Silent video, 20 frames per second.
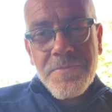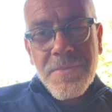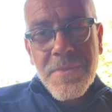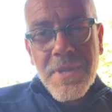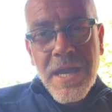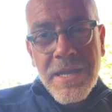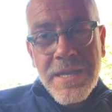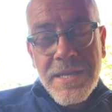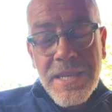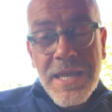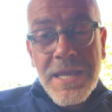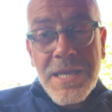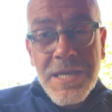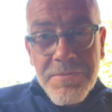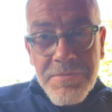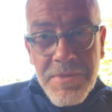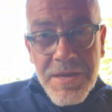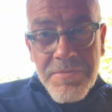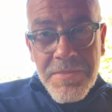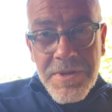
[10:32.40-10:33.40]
a great
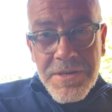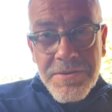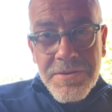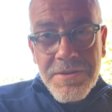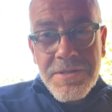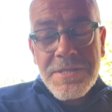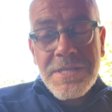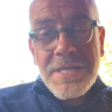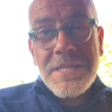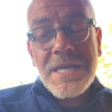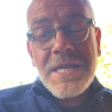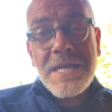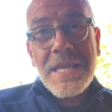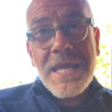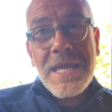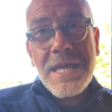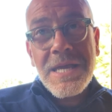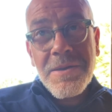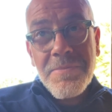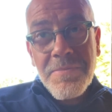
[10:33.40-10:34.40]
commitment to the
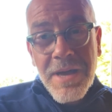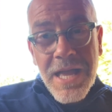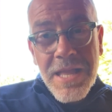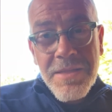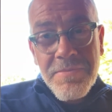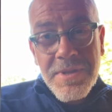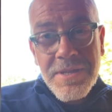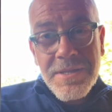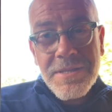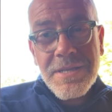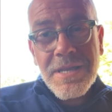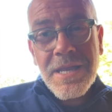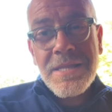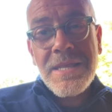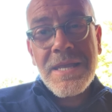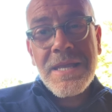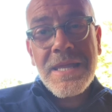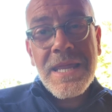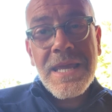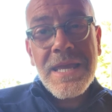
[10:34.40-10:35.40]
great commandment and
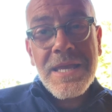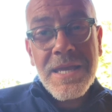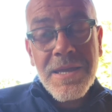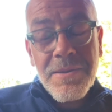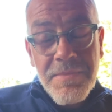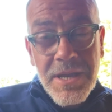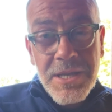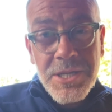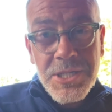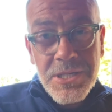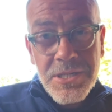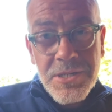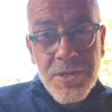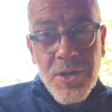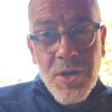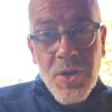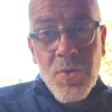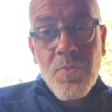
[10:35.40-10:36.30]
the great commission